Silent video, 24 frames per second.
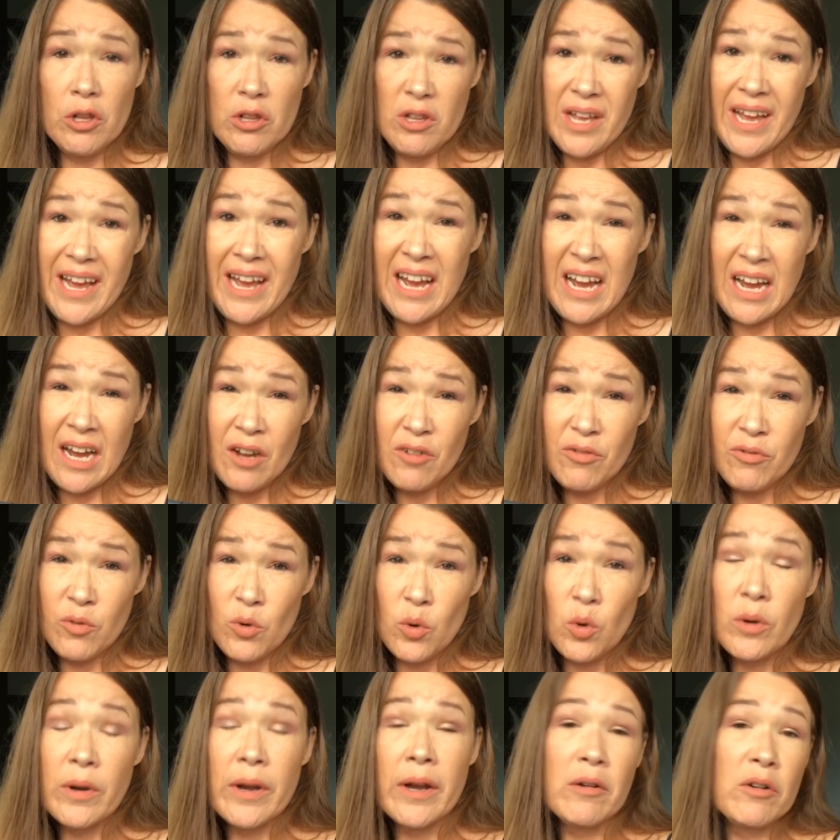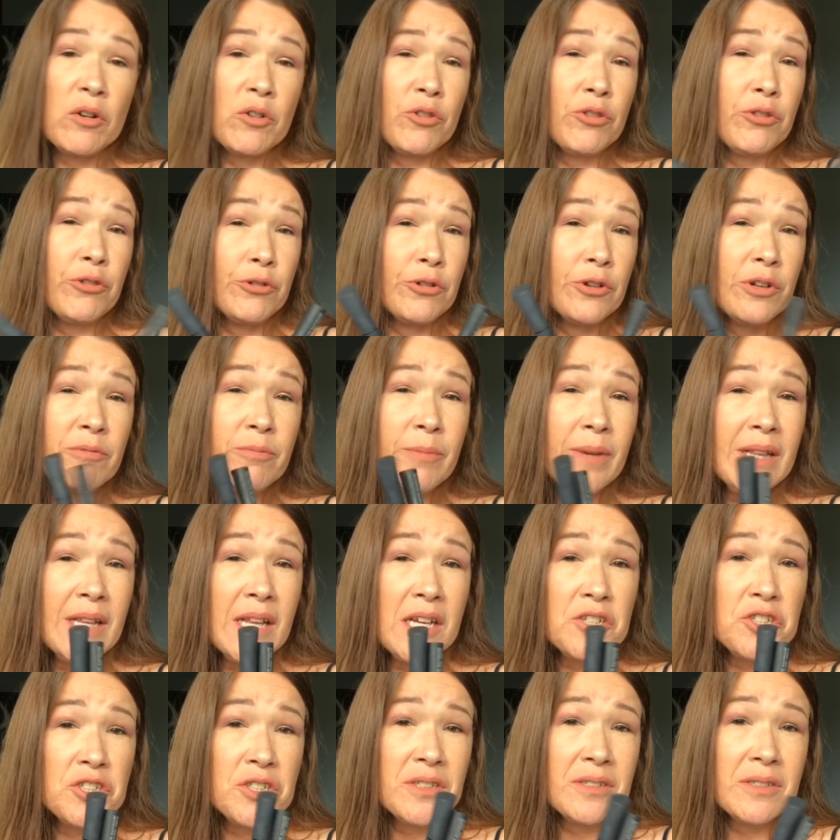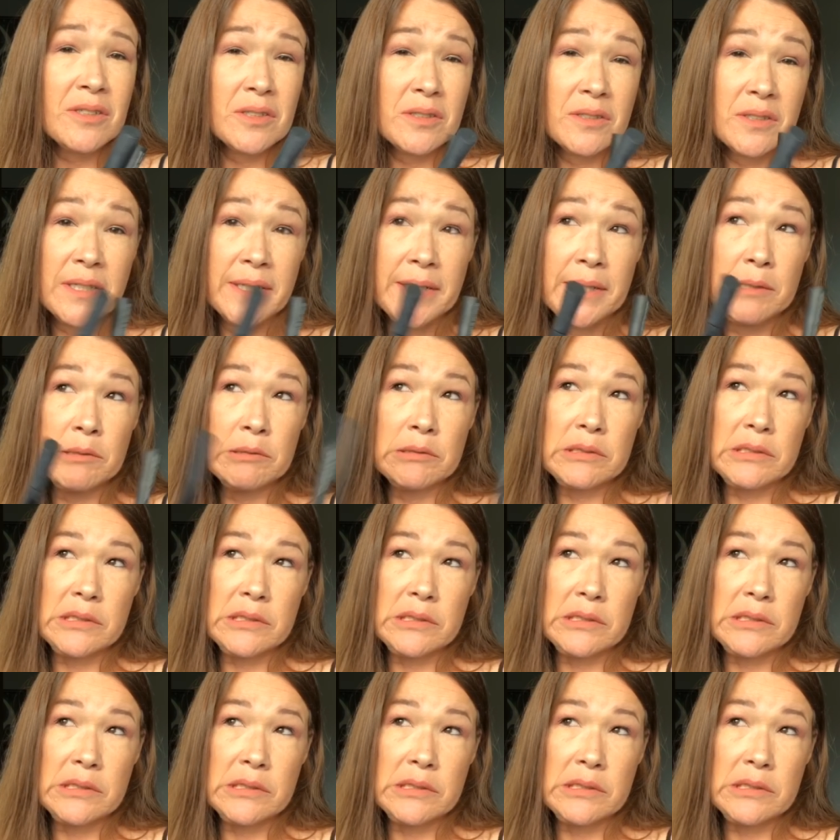half or outer third of my lashes is like